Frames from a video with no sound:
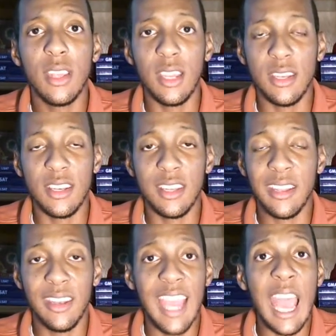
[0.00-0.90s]
And
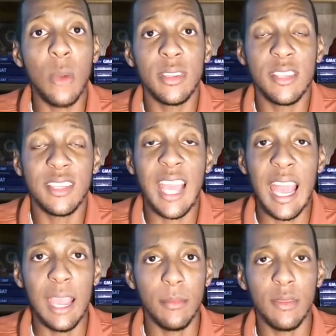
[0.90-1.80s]
now is the
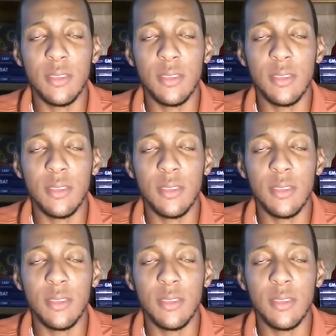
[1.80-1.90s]
time.